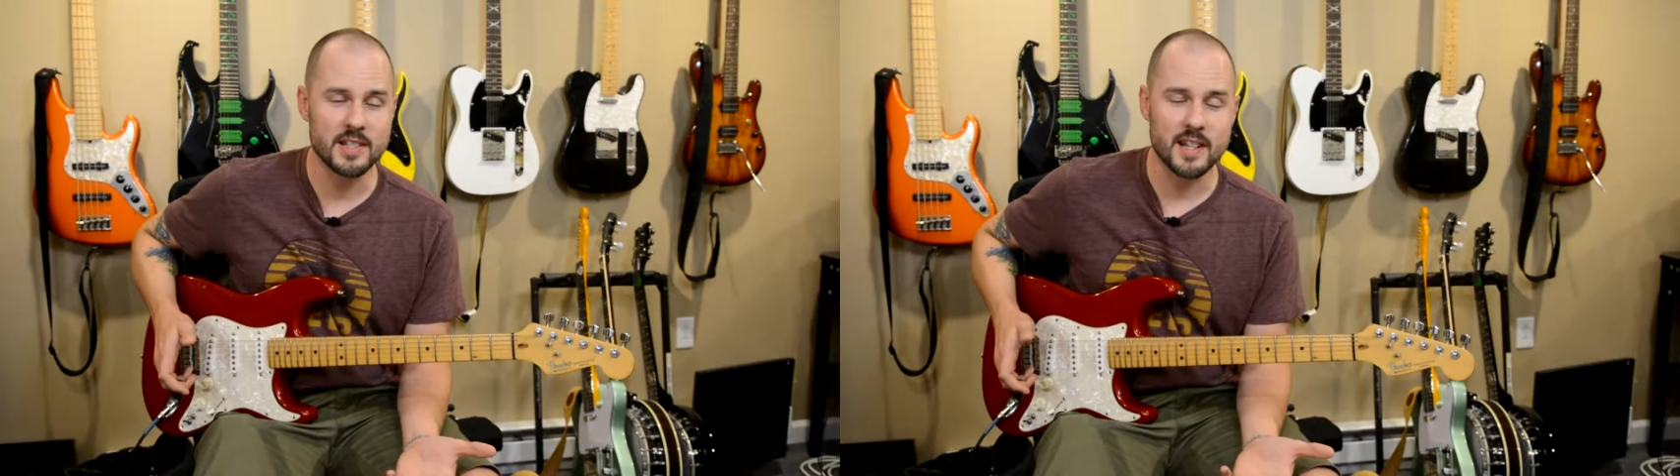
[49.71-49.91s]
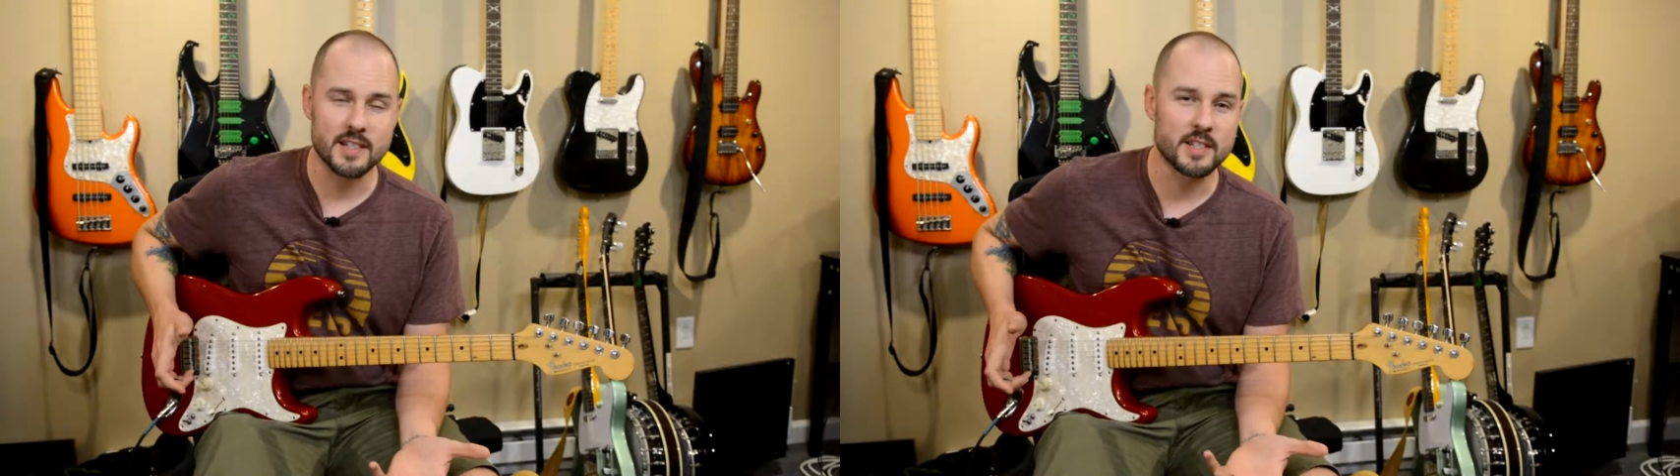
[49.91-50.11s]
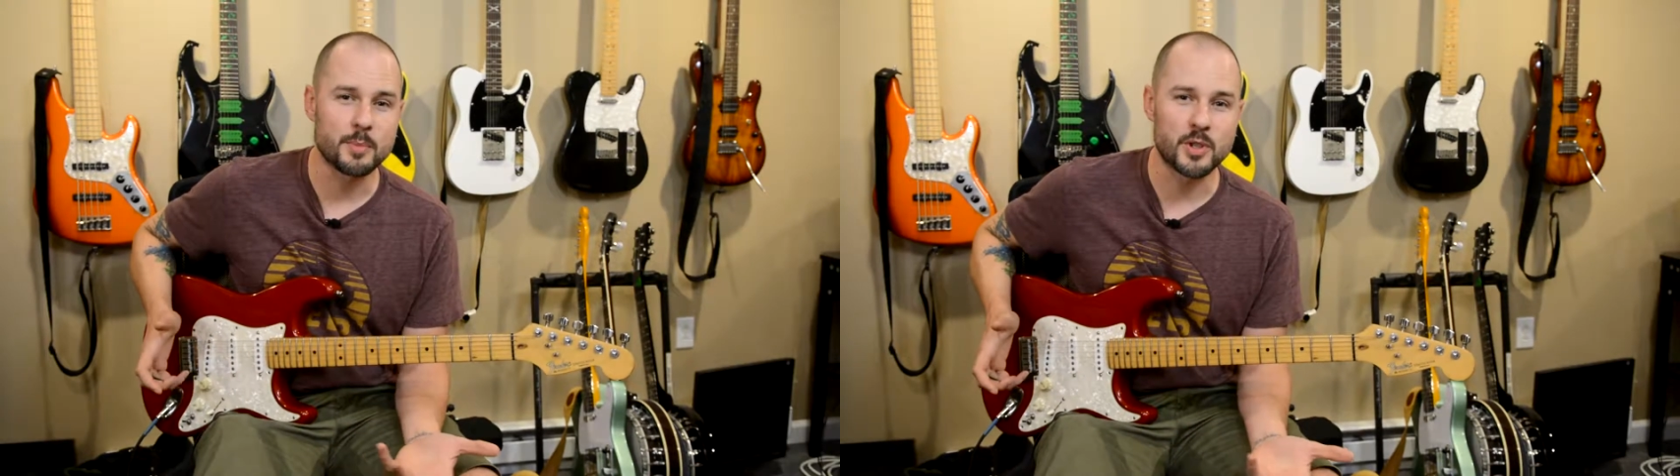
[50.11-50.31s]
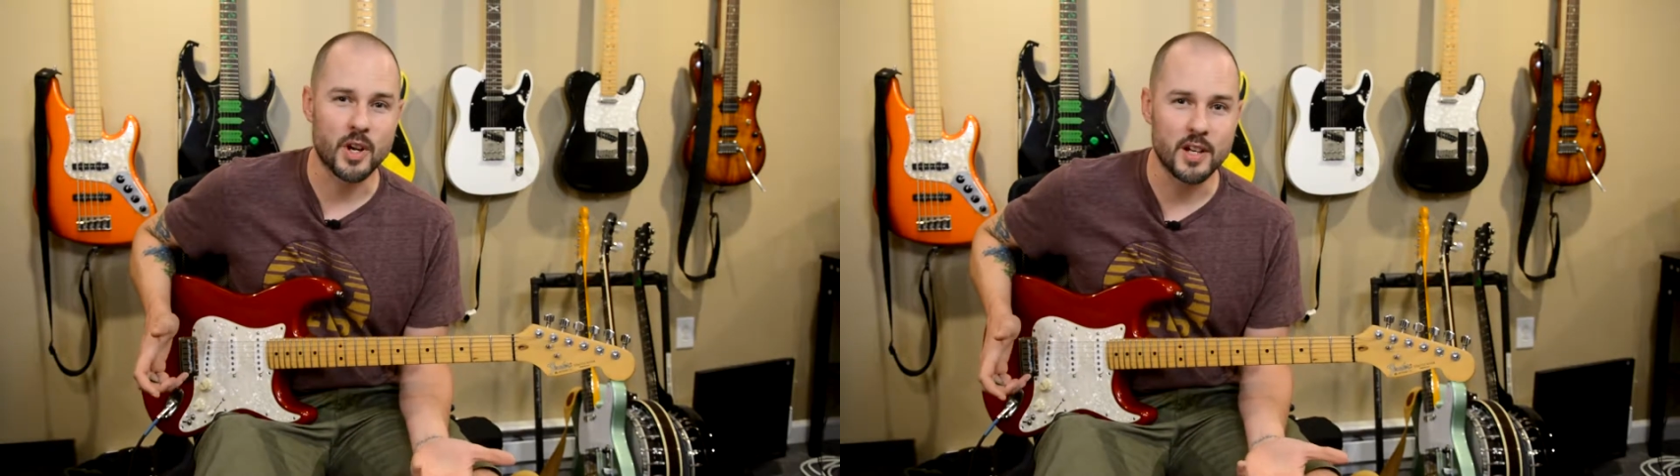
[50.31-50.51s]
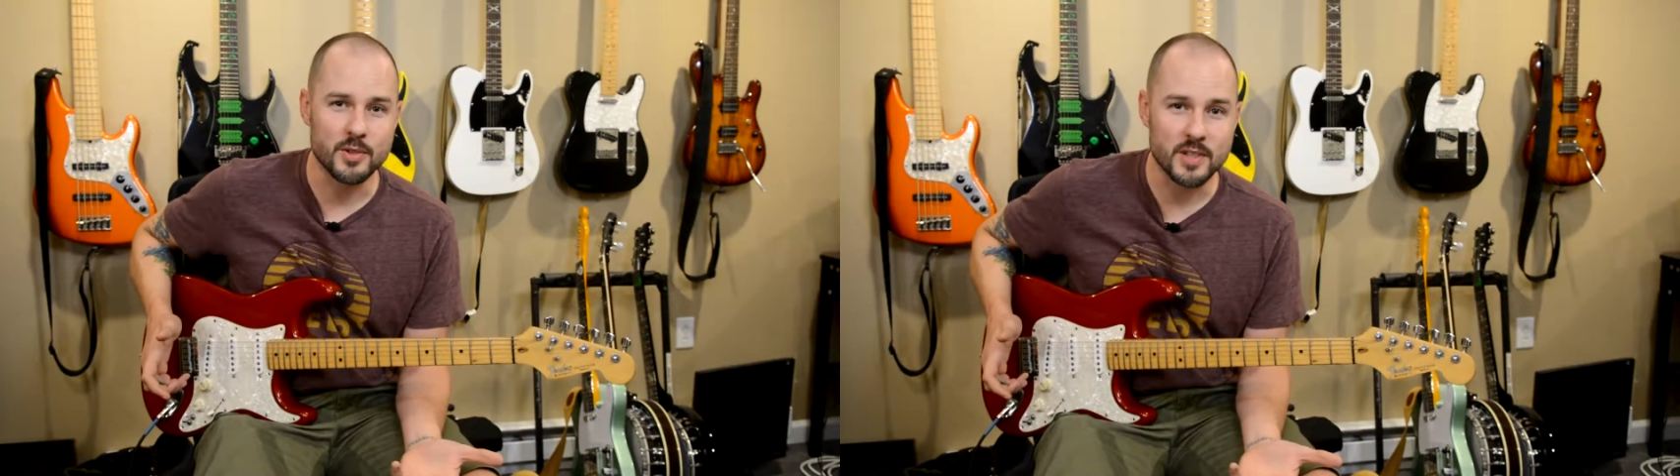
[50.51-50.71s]
these lessons I'm going to
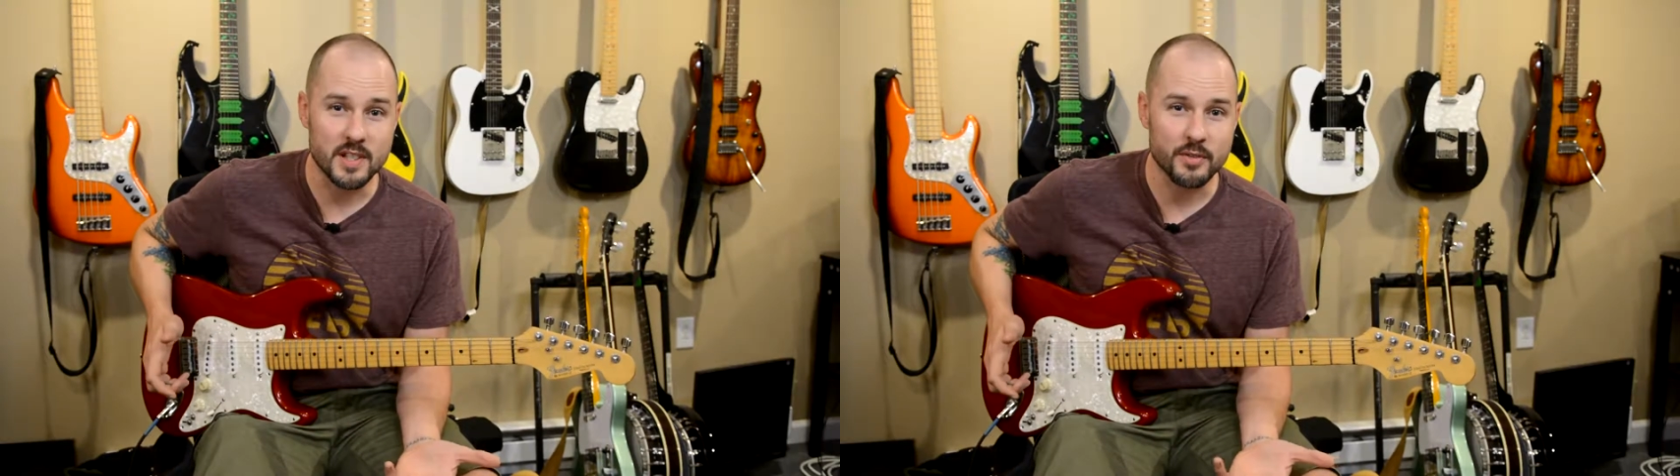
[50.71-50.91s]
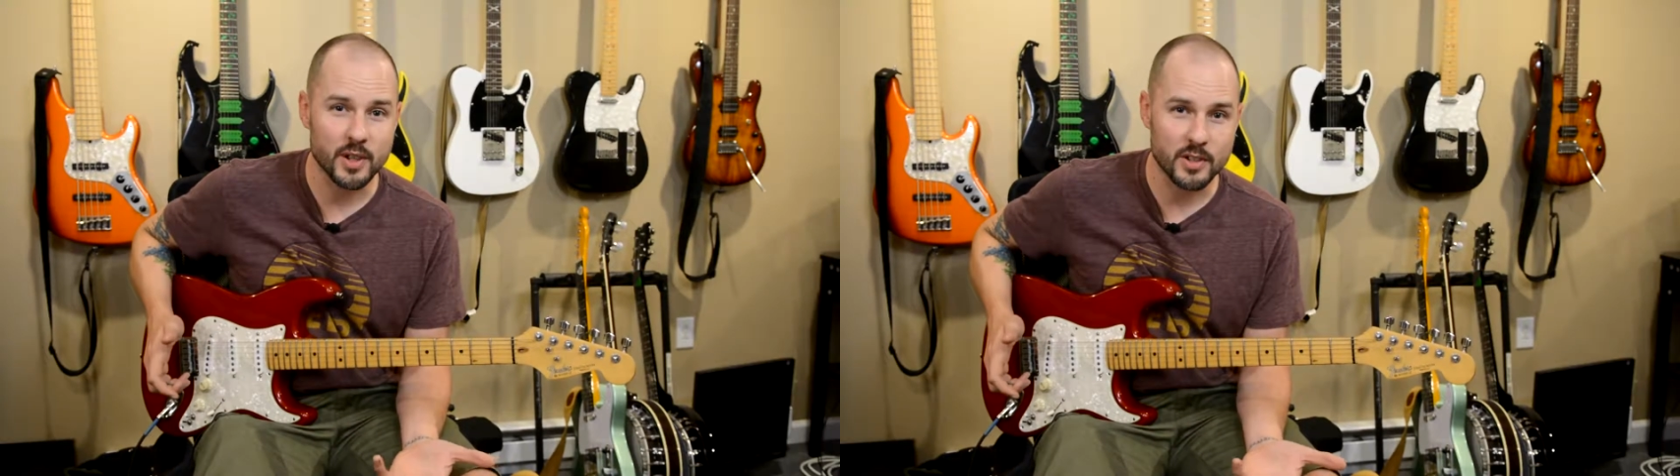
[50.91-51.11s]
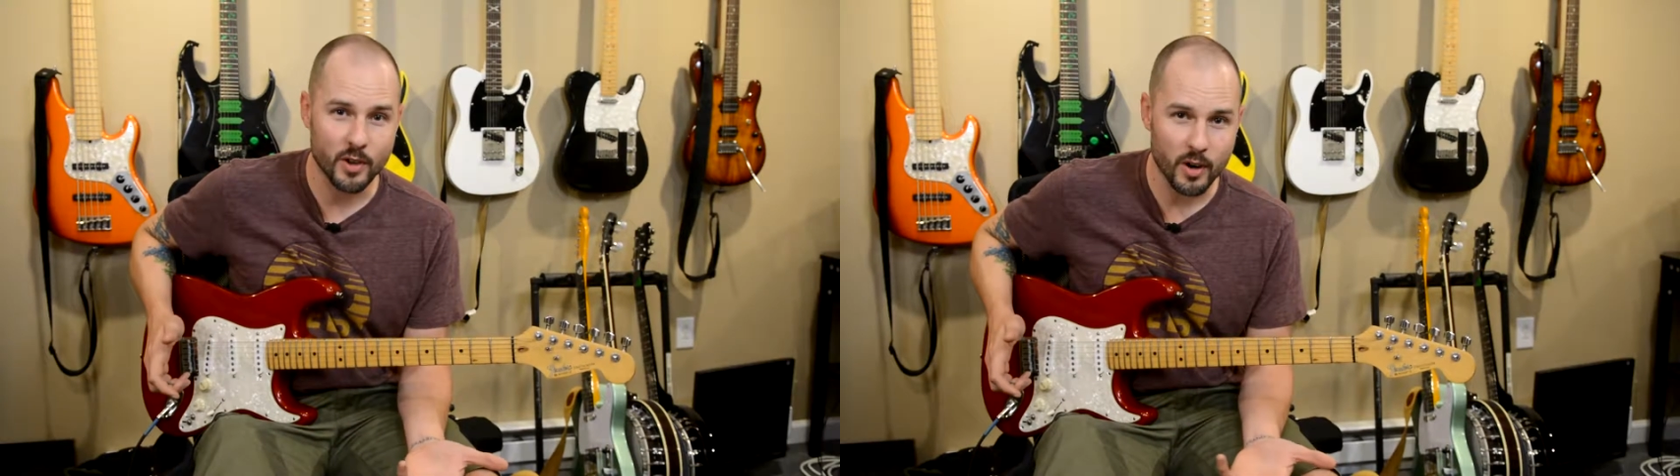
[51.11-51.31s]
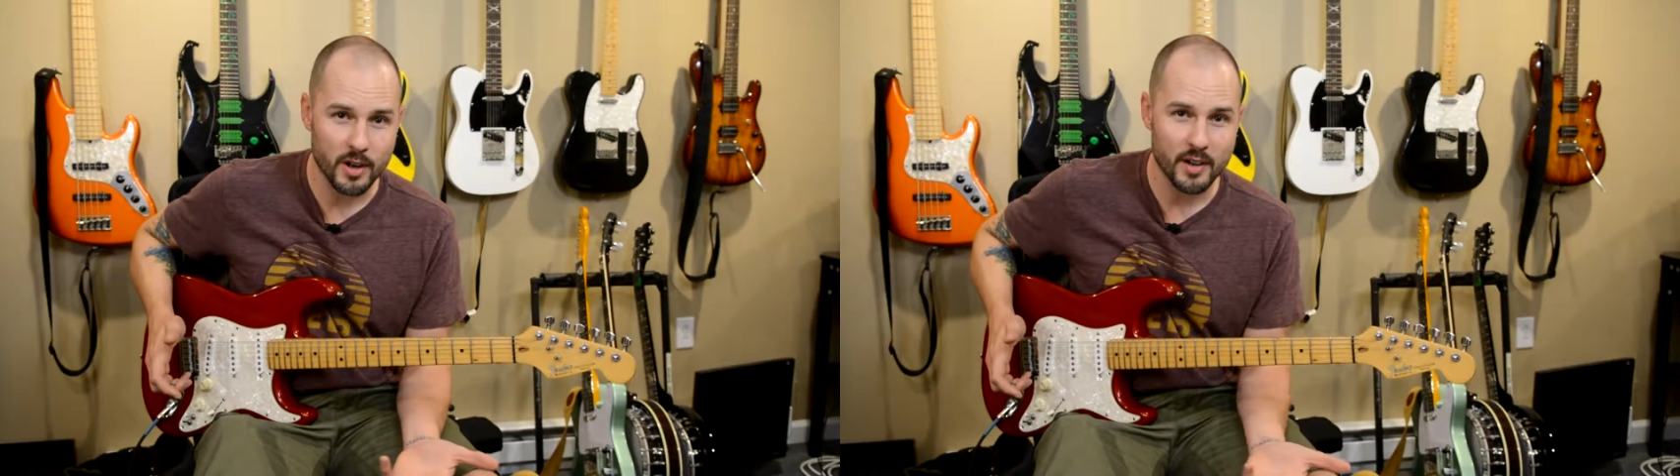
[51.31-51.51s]
try and use a different guitar.